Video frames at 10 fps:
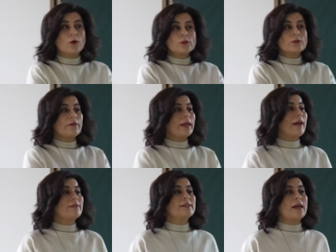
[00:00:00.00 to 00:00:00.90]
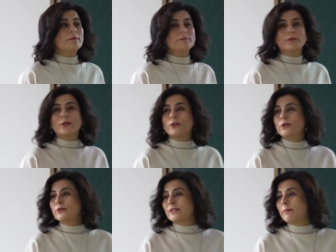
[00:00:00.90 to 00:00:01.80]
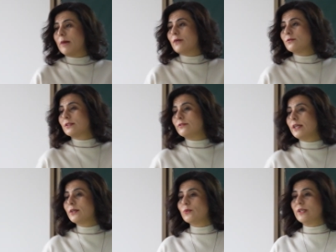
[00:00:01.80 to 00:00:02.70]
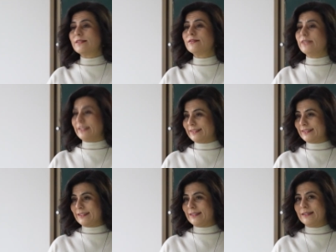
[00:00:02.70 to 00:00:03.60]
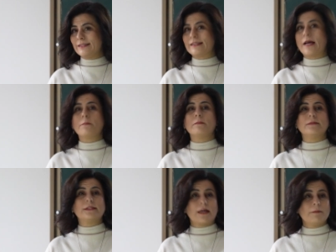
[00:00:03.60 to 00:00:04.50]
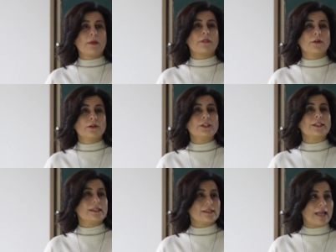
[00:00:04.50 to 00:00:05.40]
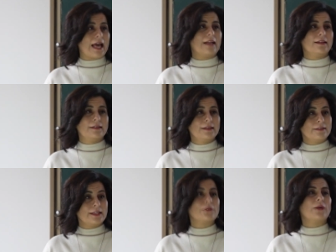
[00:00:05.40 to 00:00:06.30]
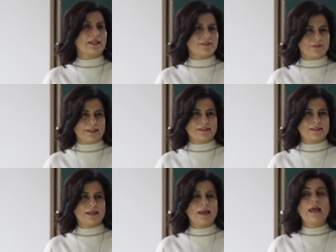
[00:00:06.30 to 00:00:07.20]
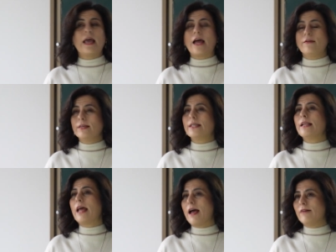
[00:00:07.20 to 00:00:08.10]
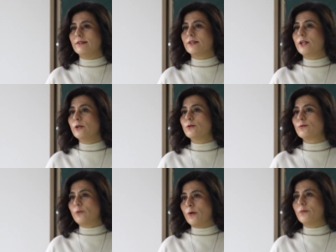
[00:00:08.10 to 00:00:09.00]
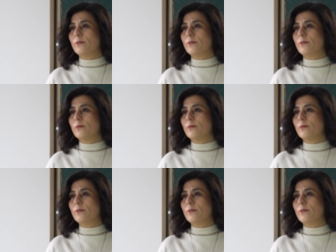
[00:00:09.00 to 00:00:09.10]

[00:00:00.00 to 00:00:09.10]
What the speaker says: also we have some clues about the recurrence risk. Some pathologies have recurrence risk, and we can have the clues from